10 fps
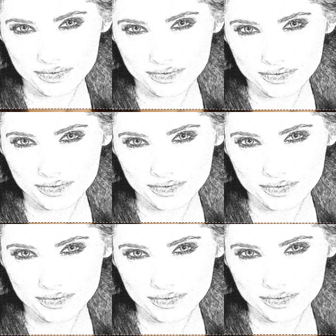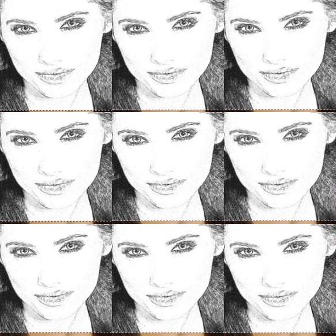by just moving this cross
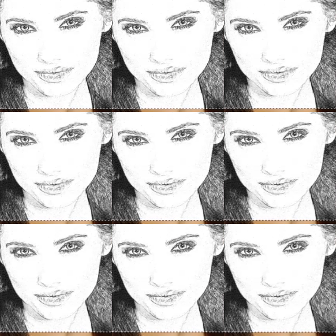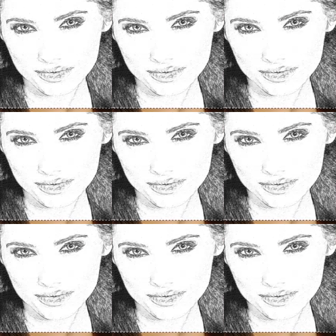around and